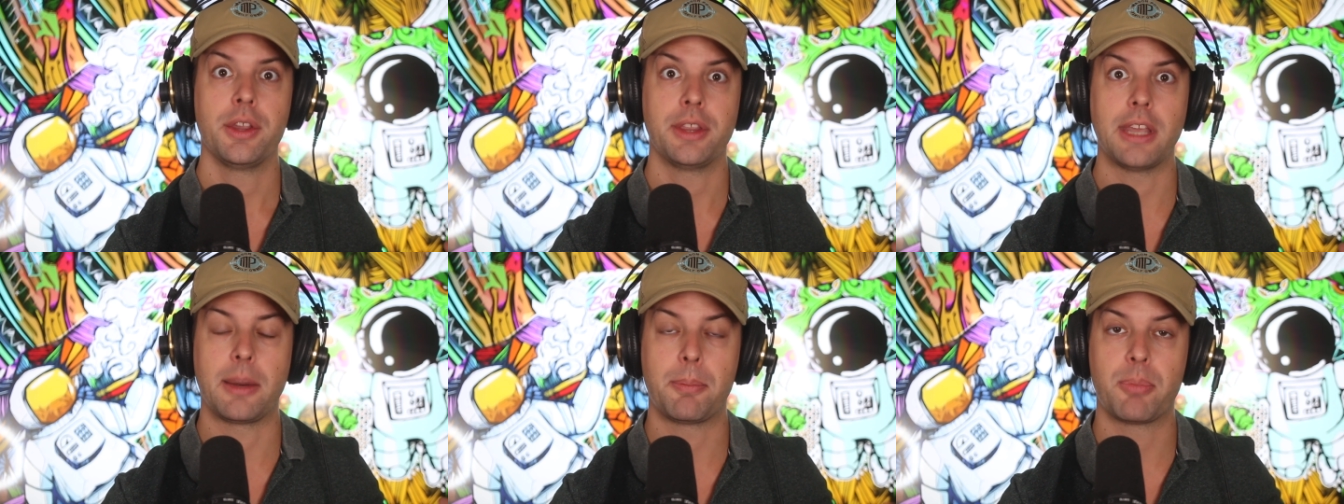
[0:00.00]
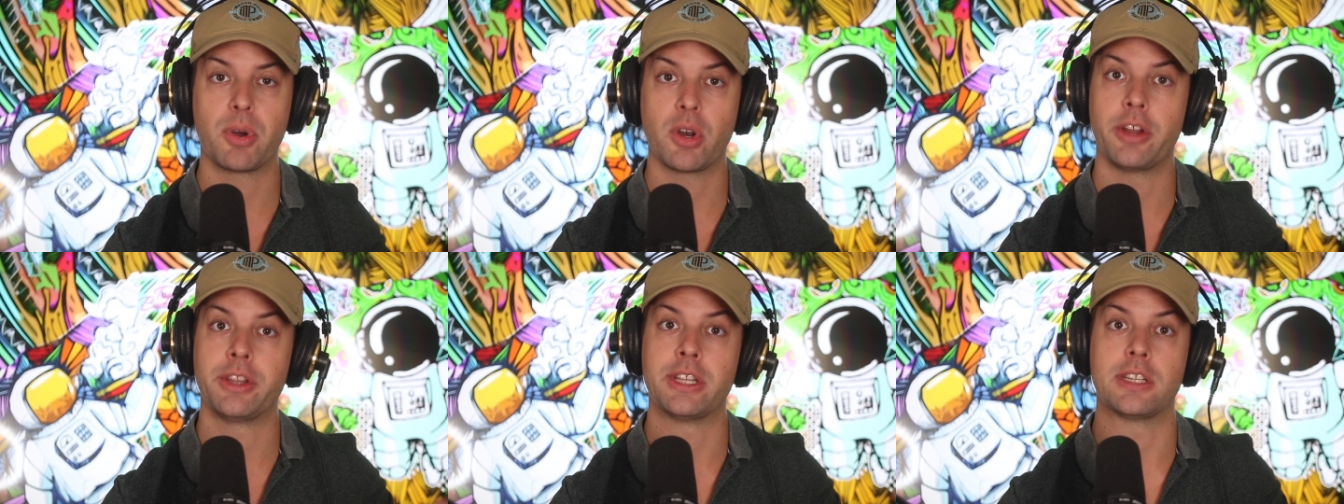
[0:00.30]
they
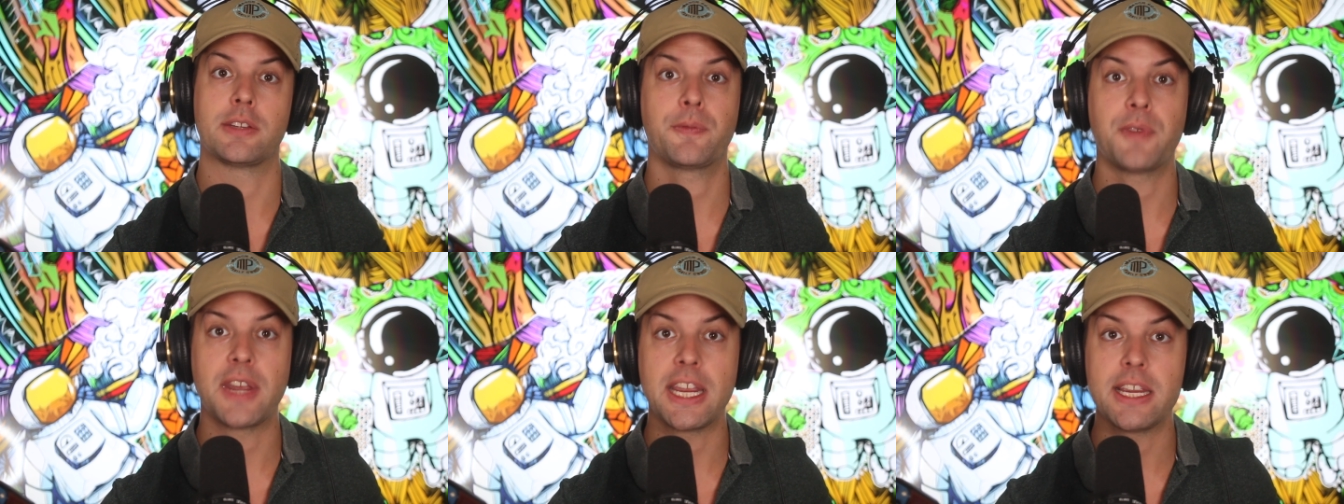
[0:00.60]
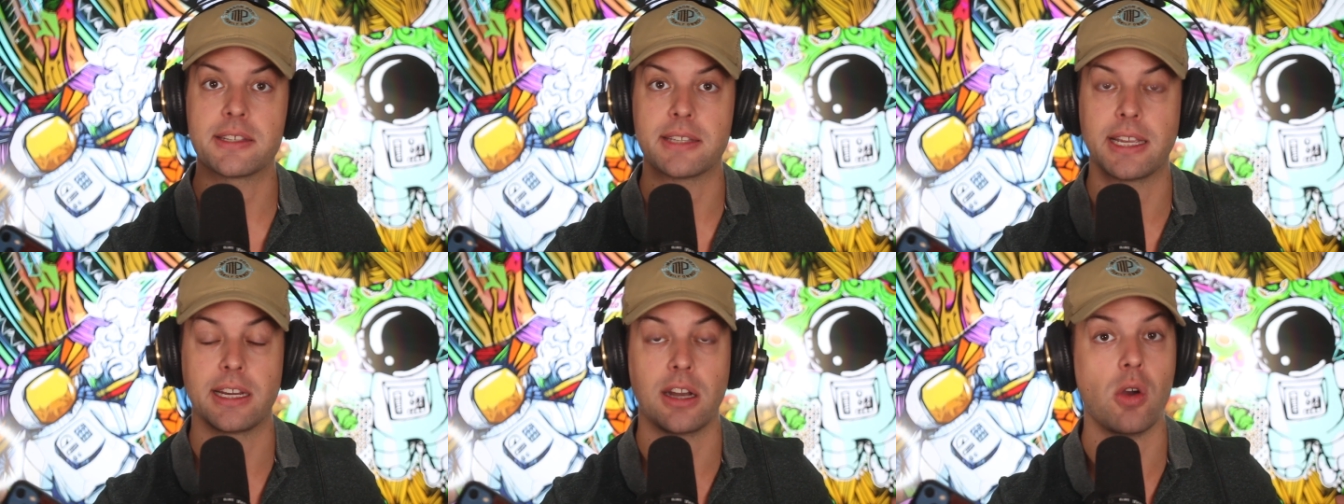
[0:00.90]
put on this
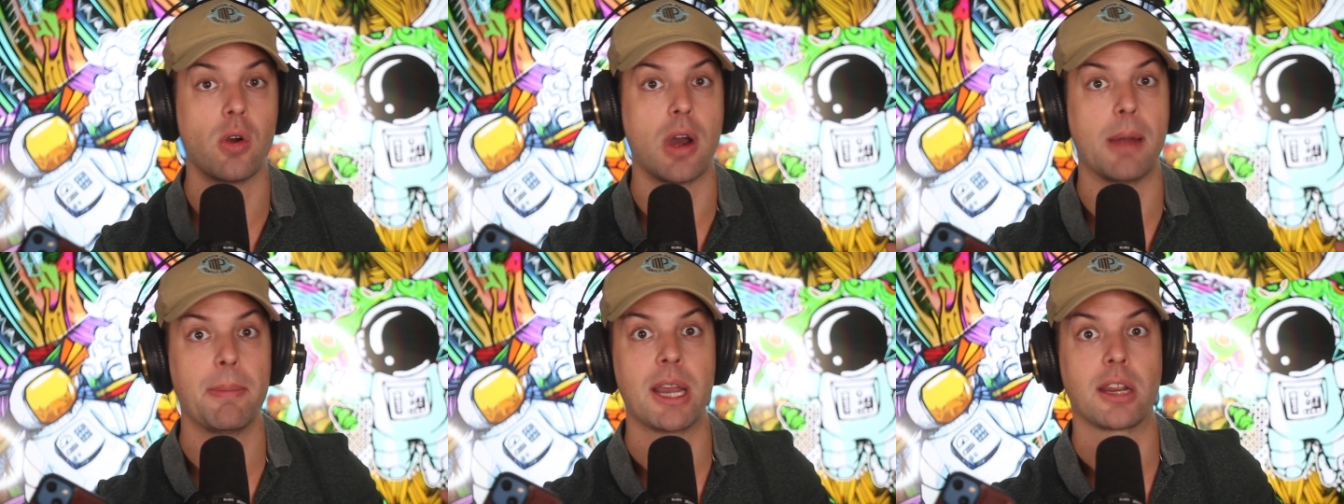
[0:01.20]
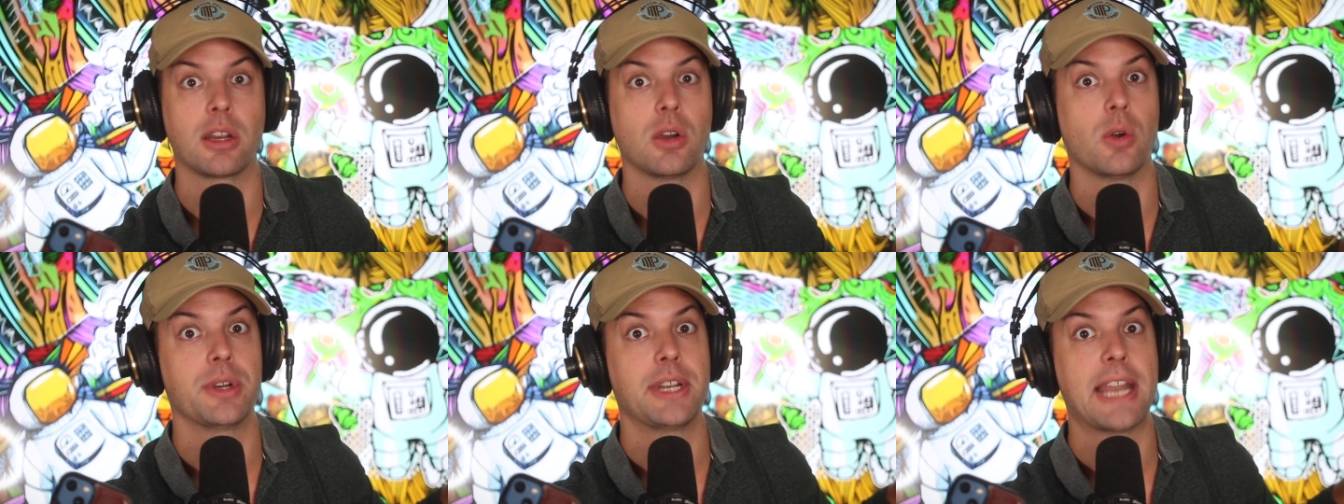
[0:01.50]
face like, oh, I'm
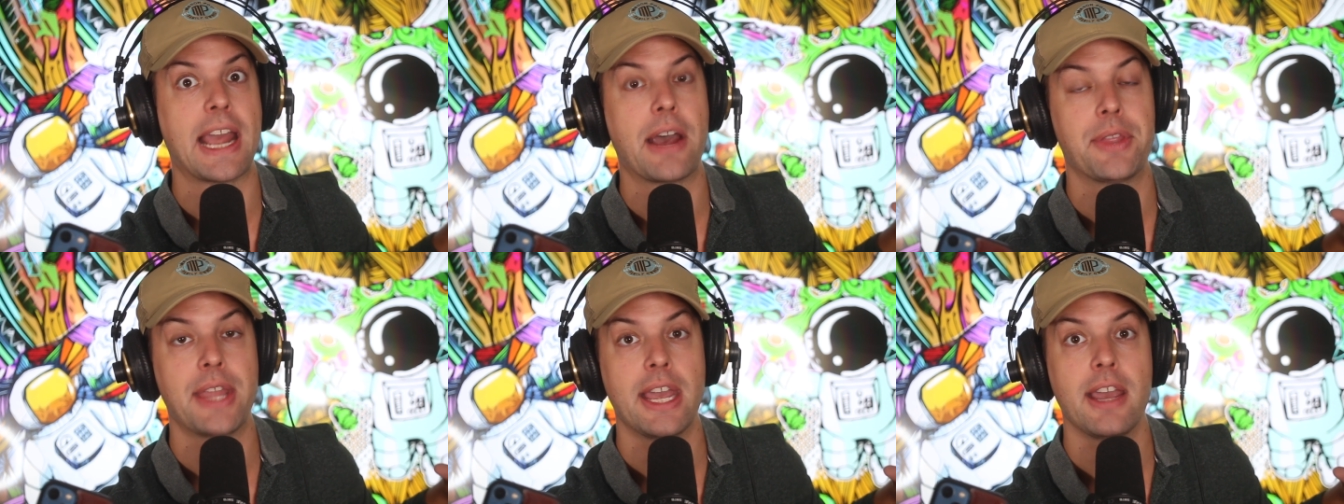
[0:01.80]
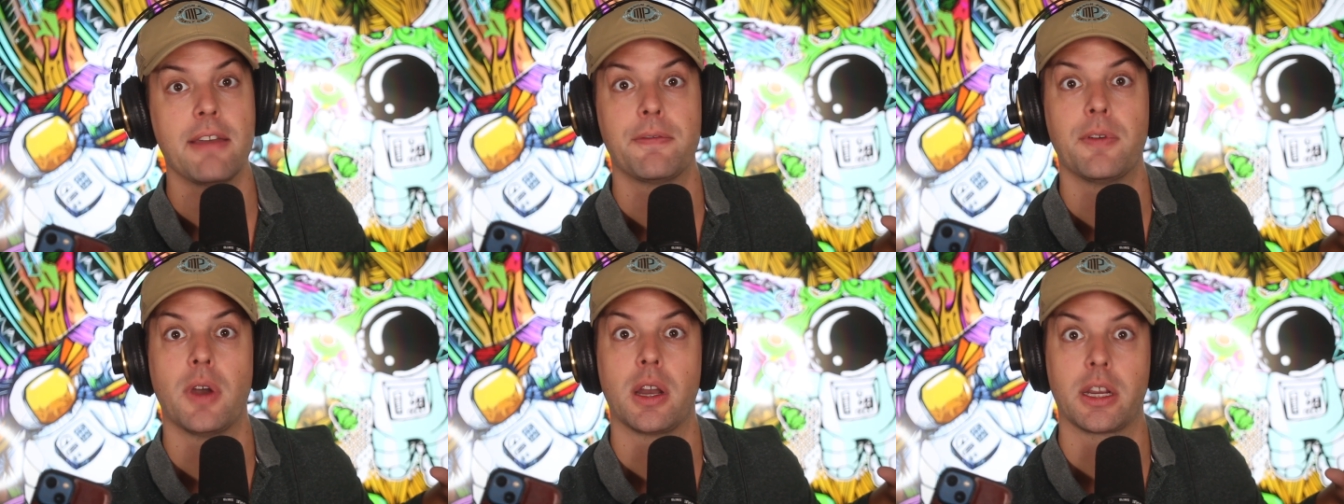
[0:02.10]
not going down
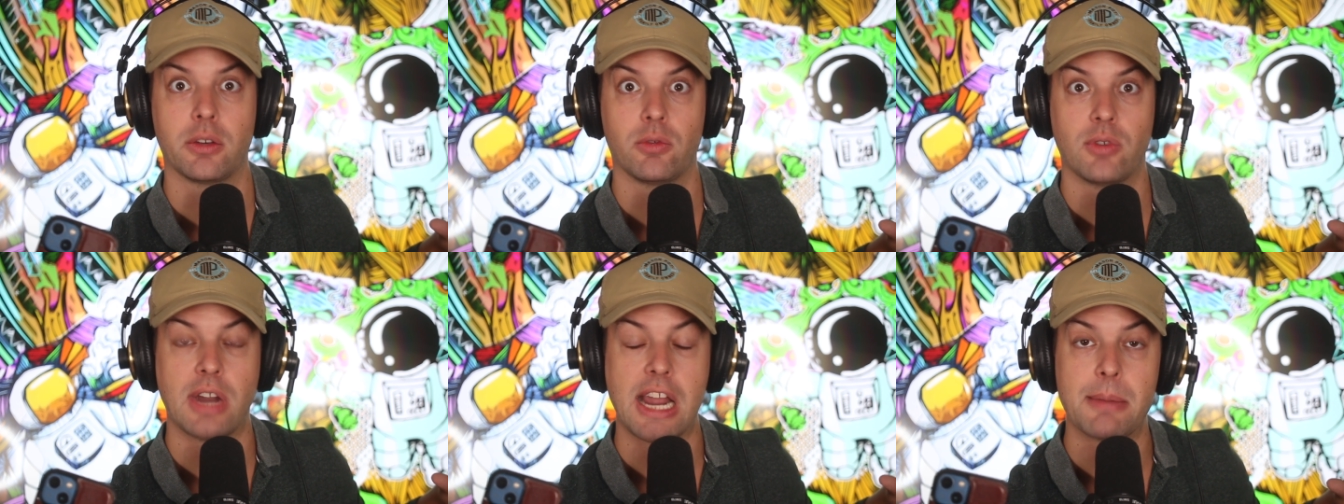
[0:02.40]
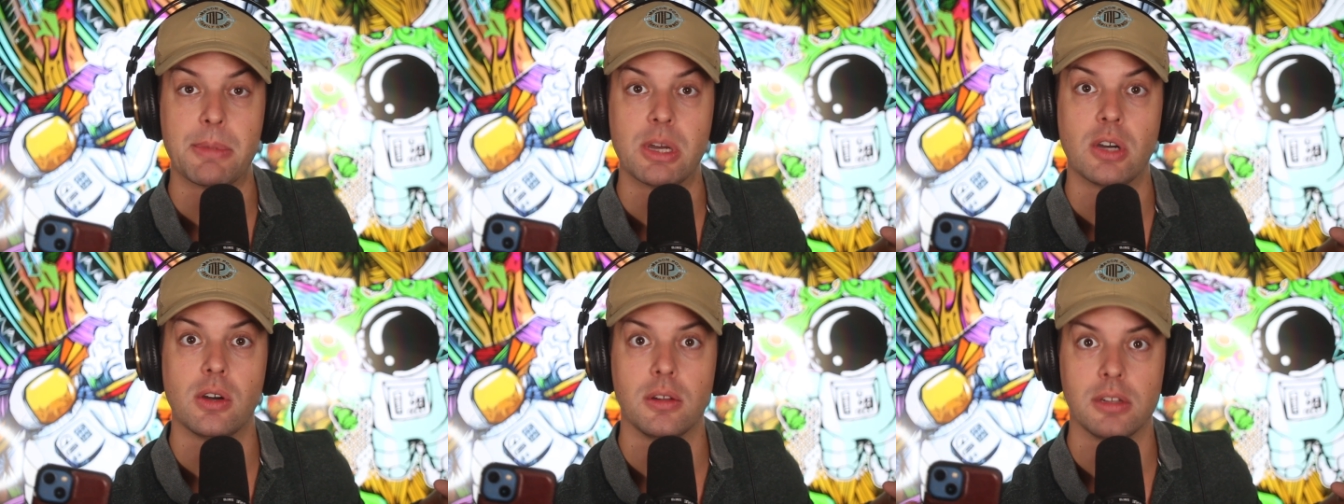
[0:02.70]
that fucking
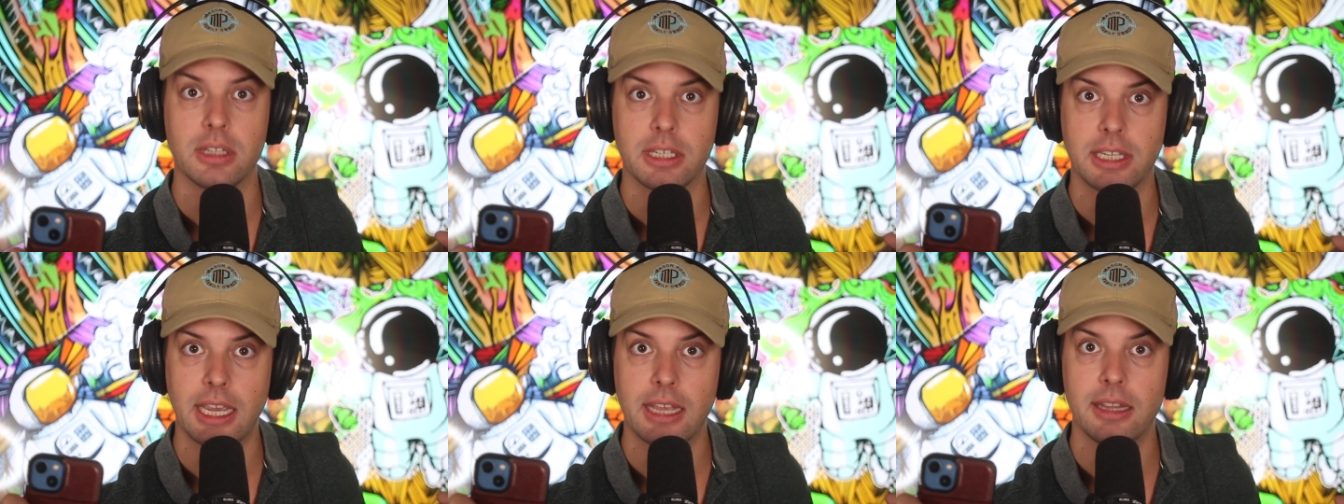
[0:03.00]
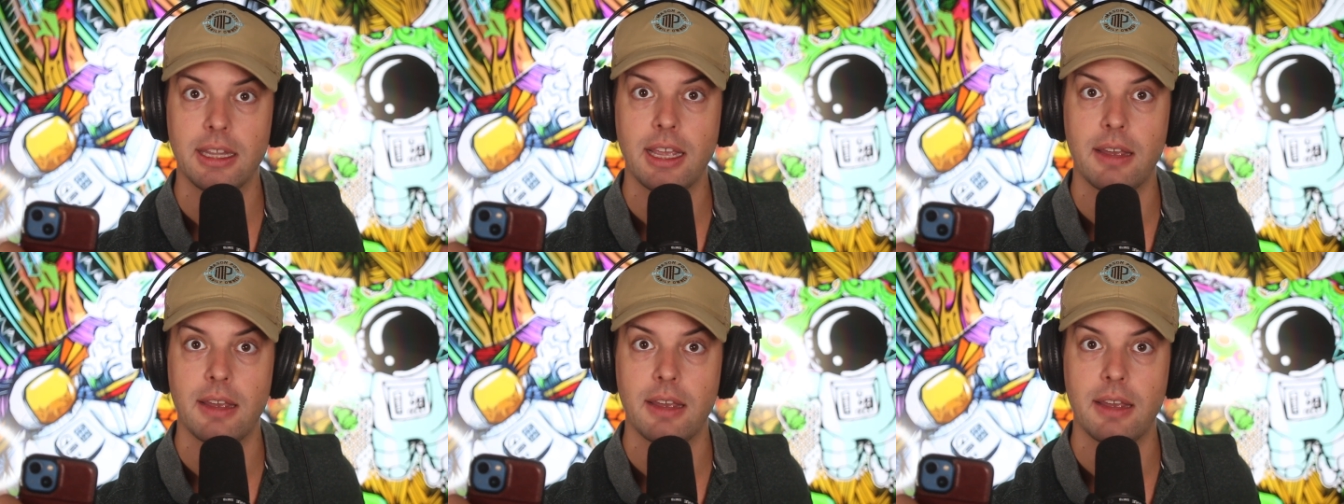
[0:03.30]
rabbit hole again.